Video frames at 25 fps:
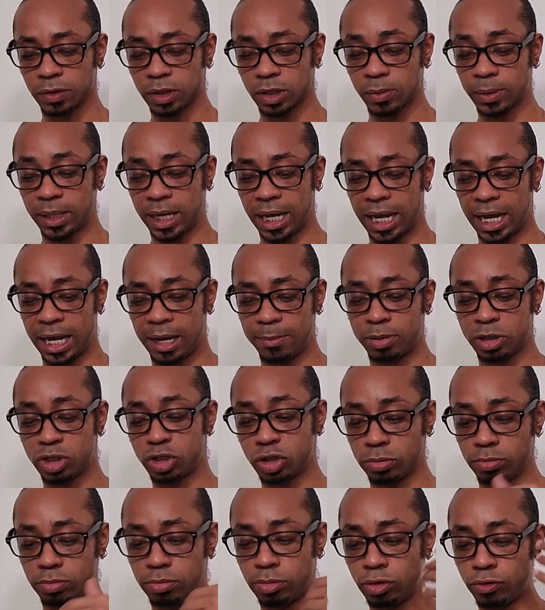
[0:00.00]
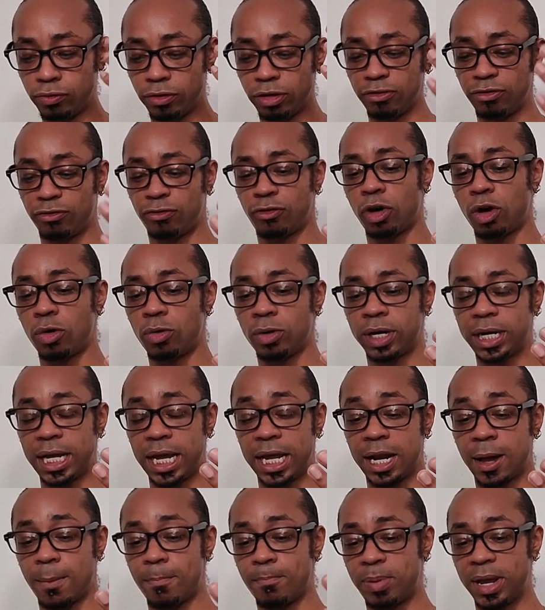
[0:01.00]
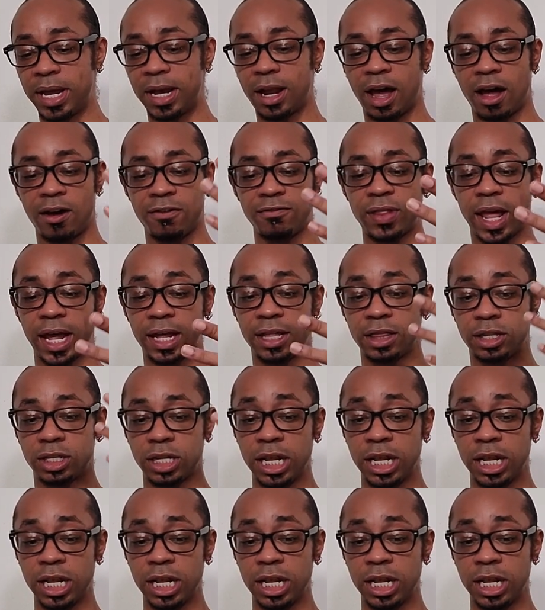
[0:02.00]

Okay, but you're moving forward in a bit of like